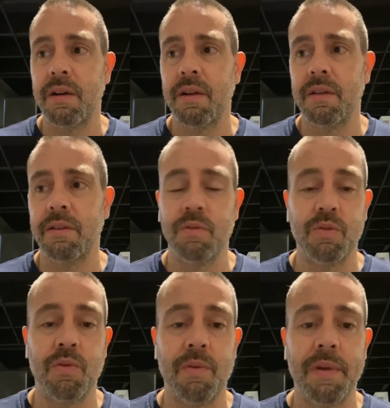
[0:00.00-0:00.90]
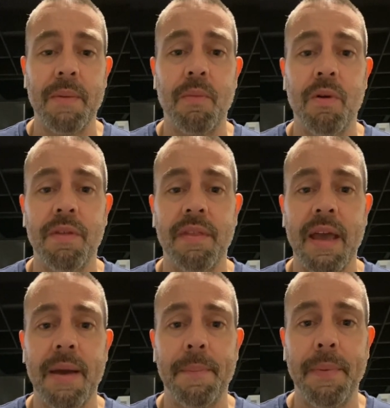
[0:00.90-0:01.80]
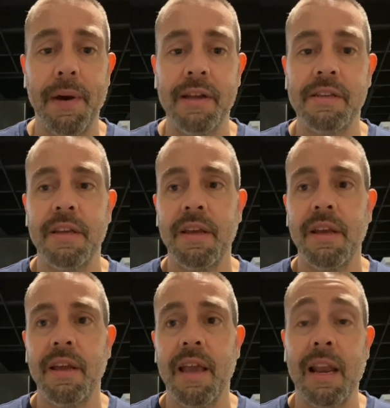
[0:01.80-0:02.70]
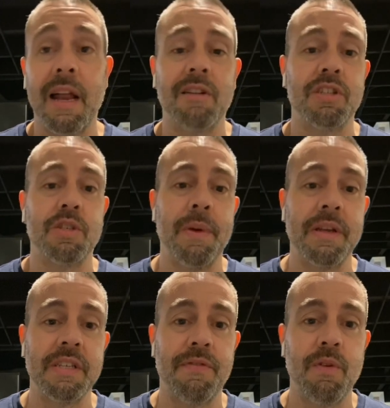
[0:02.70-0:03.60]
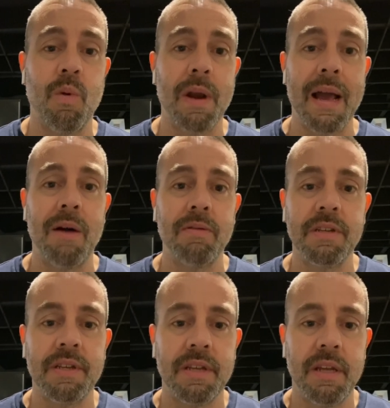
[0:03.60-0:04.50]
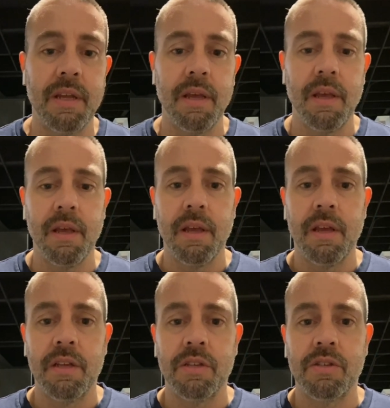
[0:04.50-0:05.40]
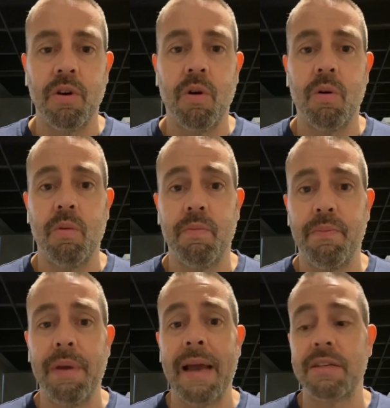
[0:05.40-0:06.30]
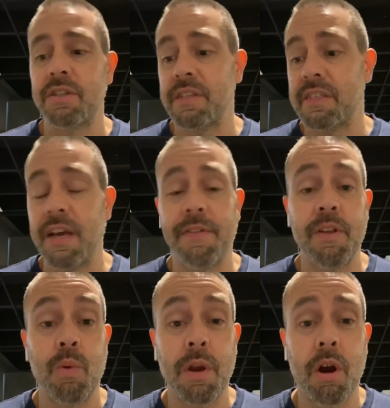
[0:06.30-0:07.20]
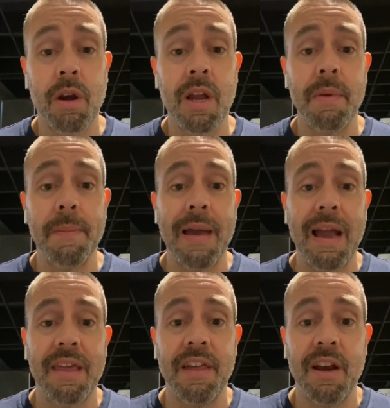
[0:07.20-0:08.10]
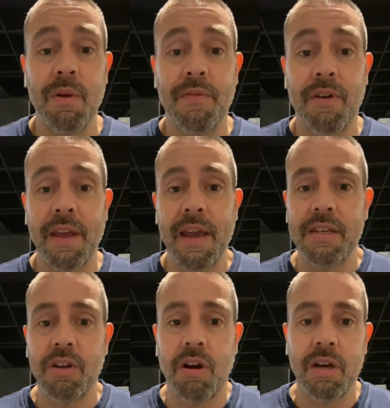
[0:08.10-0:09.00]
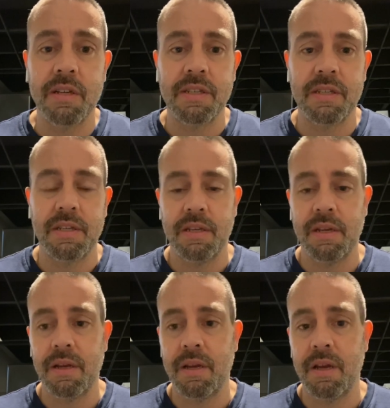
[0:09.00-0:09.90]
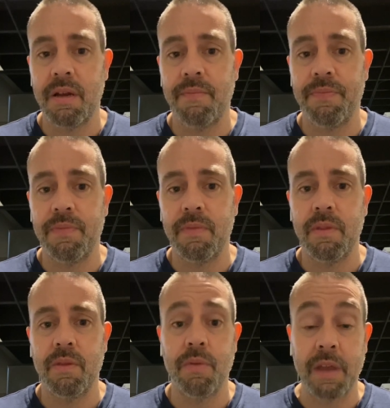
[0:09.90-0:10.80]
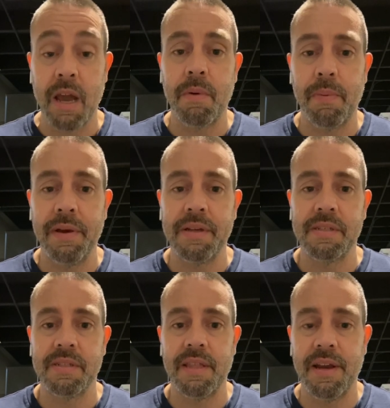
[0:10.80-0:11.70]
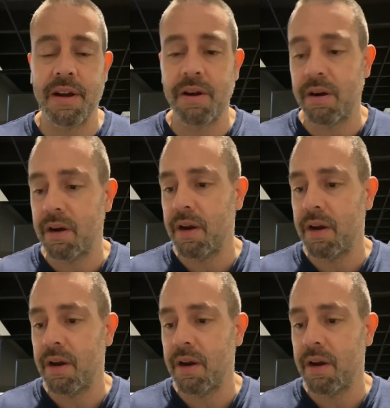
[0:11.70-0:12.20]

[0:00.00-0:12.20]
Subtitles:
which we normally get more than that, but it allowed us to space everyone out. So Beatrice is definitely, we are coming back there. We've already had talks with a couple of places there.